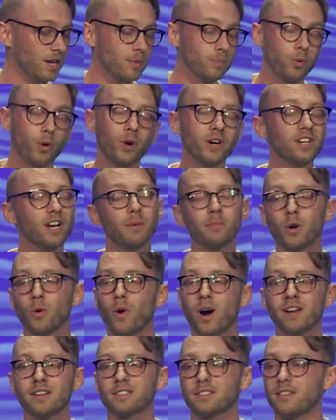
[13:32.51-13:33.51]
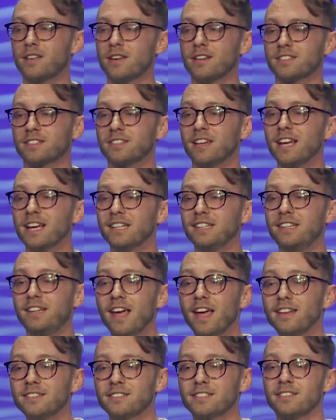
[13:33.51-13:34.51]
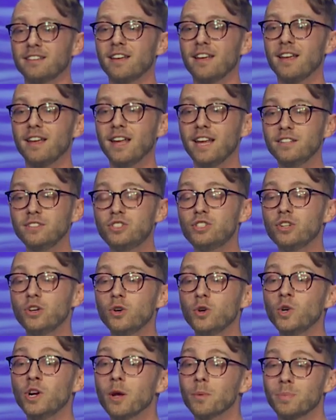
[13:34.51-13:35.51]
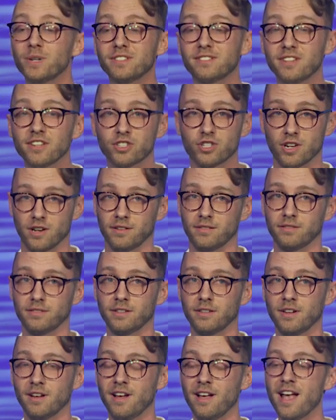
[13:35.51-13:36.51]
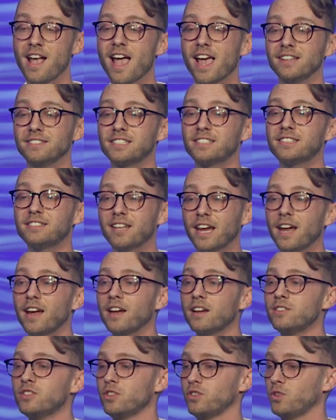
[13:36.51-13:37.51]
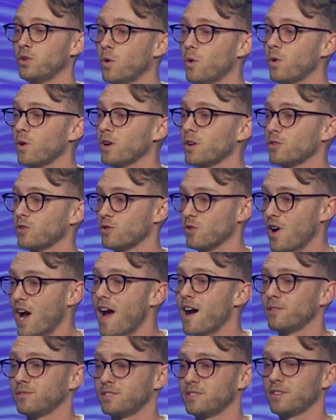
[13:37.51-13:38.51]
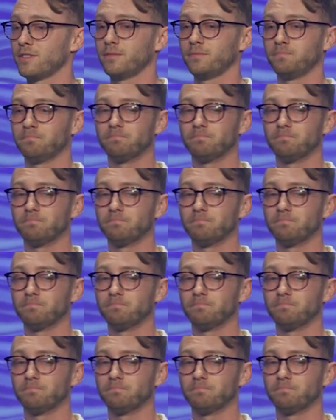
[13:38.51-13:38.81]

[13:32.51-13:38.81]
Point number one is this get into position and stand your ground.